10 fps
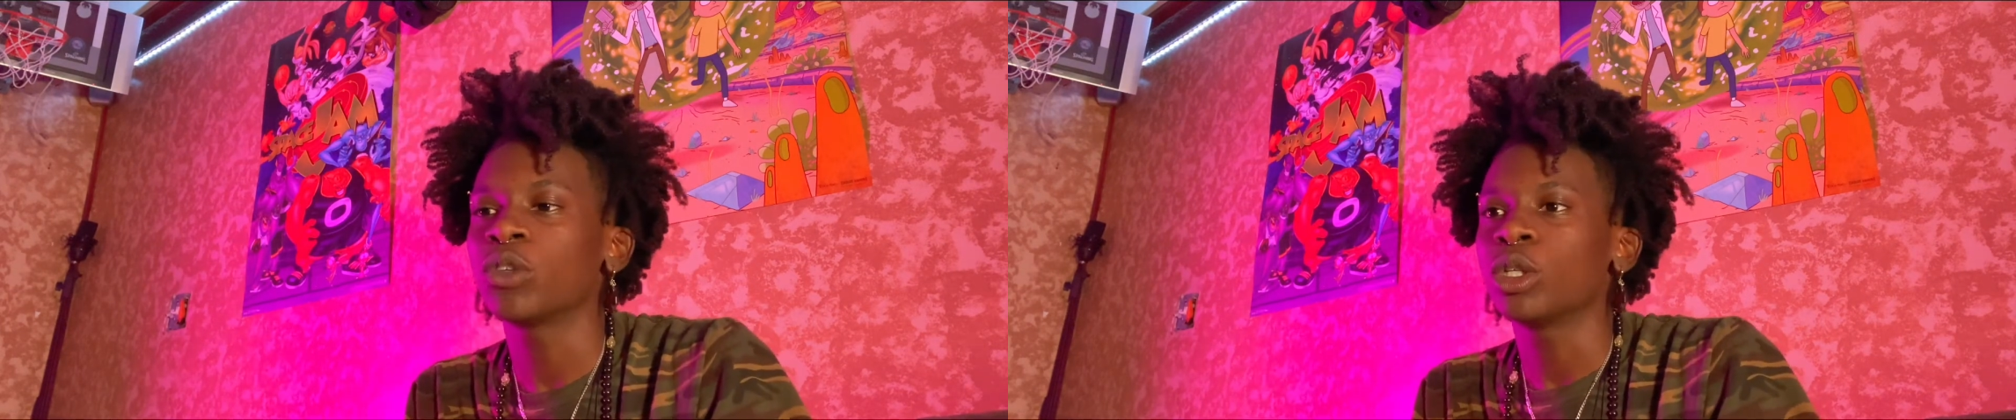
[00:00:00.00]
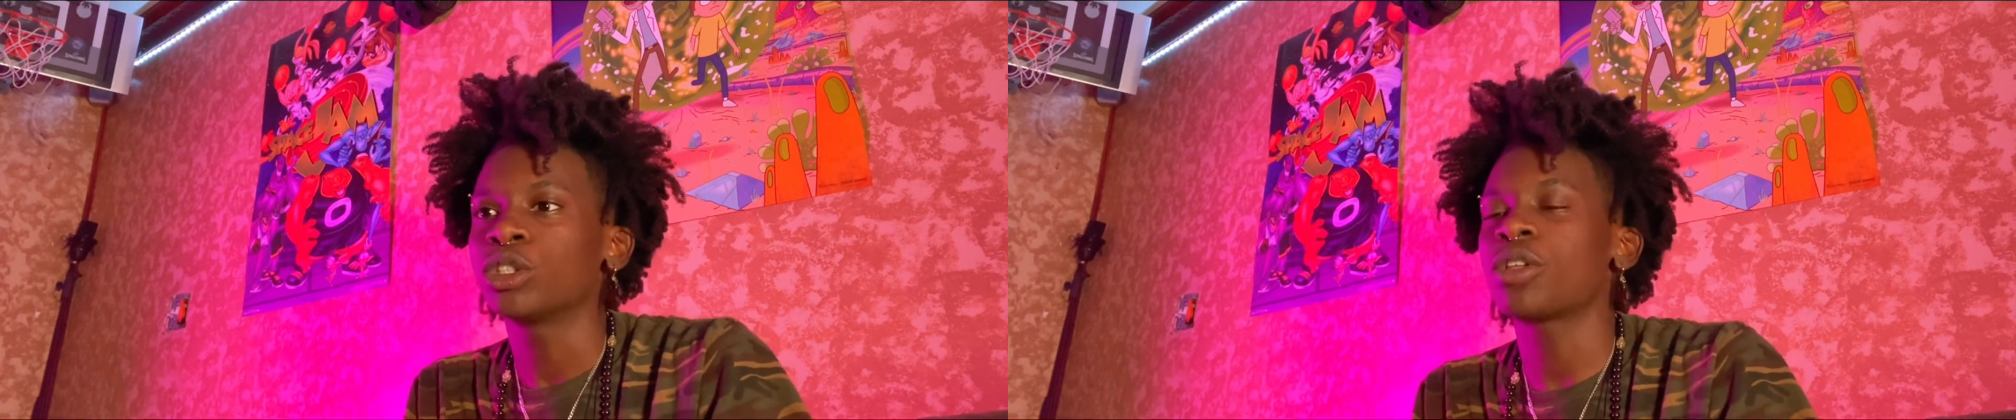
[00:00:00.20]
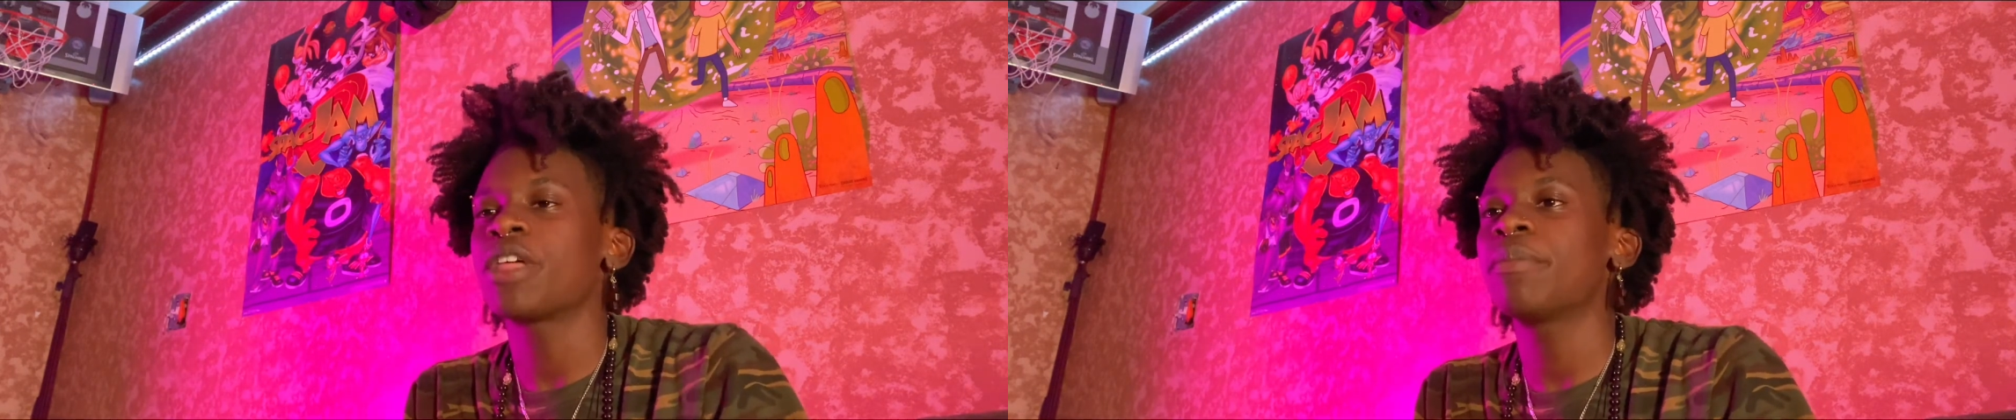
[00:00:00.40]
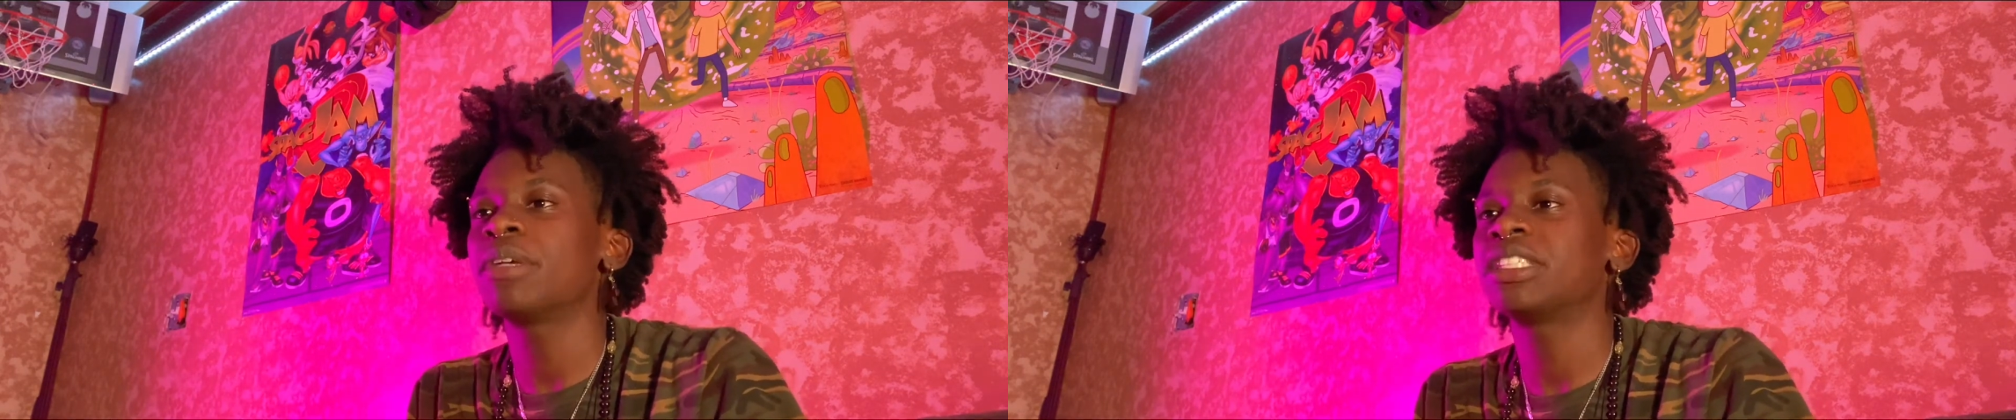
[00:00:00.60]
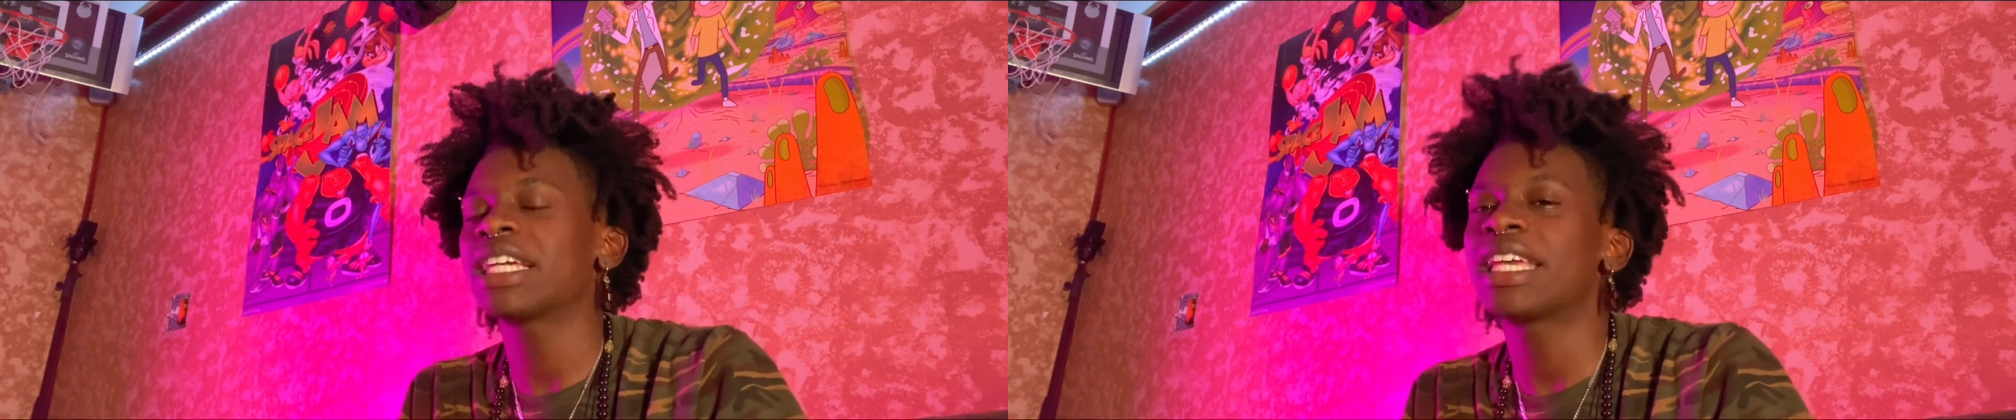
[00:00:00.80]
so that
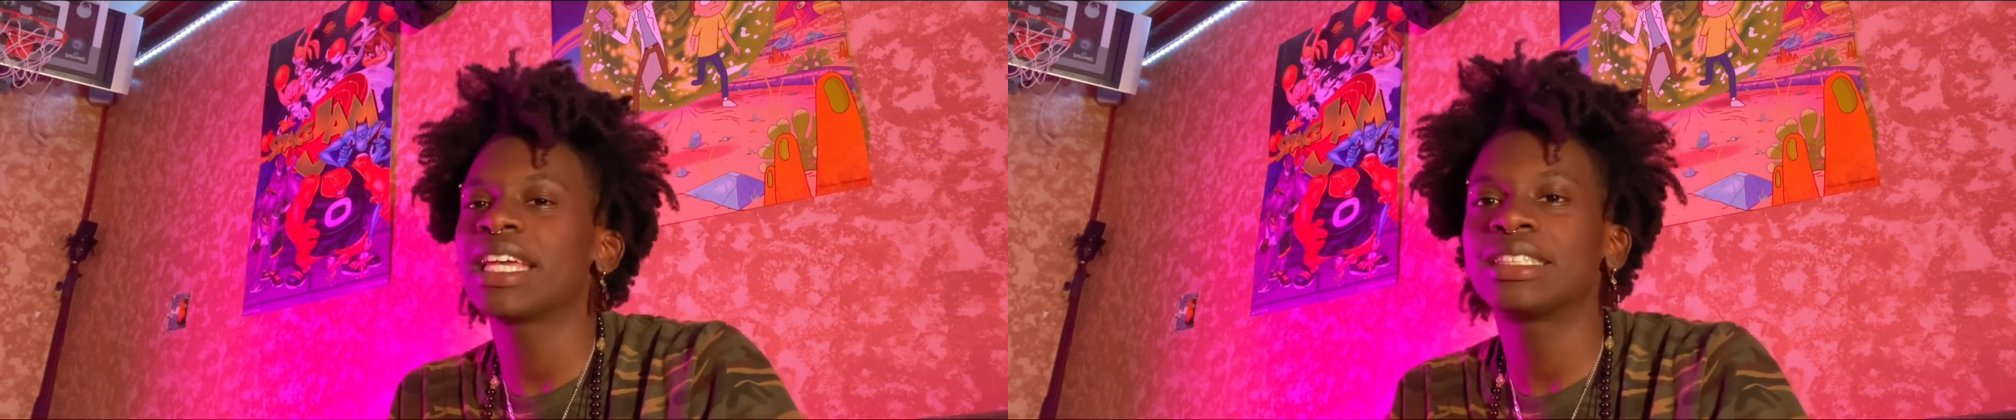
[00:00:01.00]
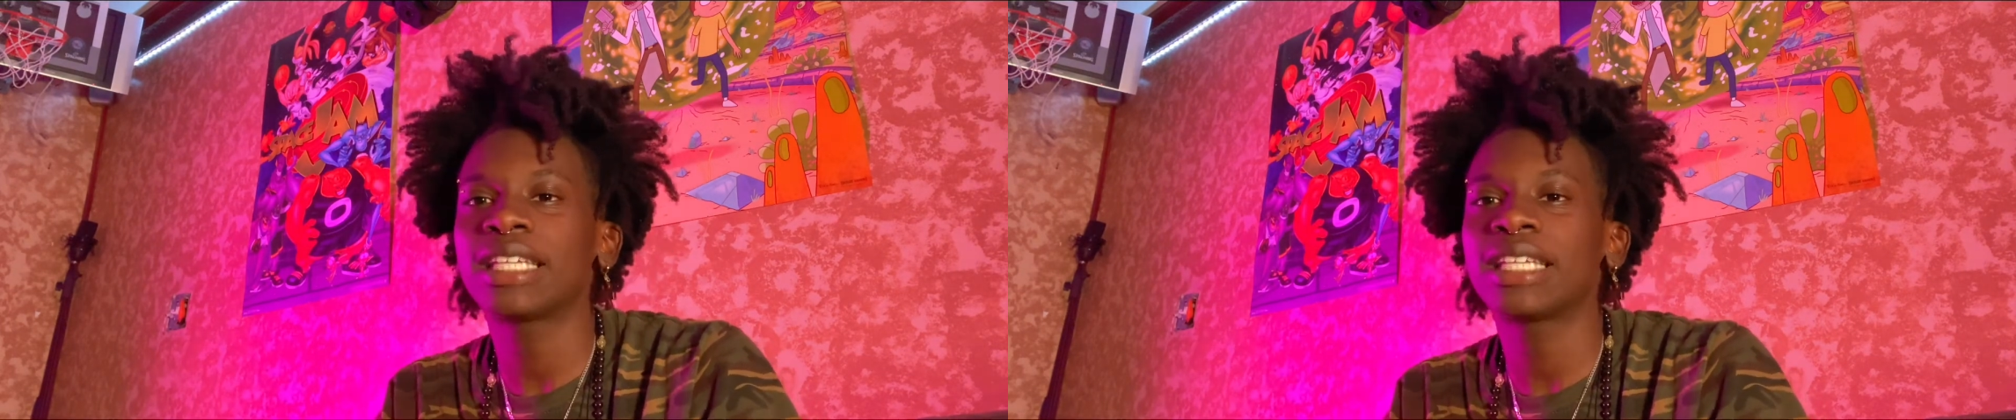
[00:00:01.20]
means I can't